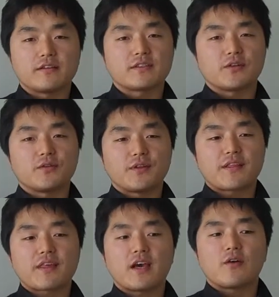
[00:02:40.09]
So
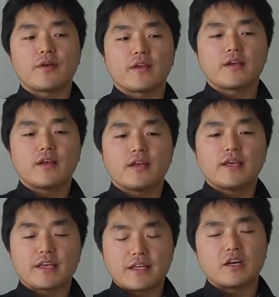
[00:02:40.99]
that's how
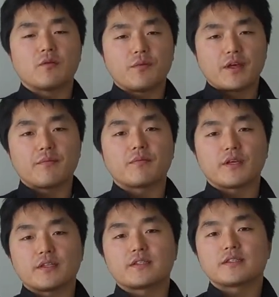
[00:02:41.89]
it can help them,
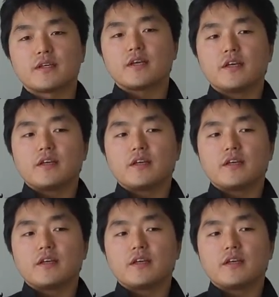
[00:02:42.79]
yes.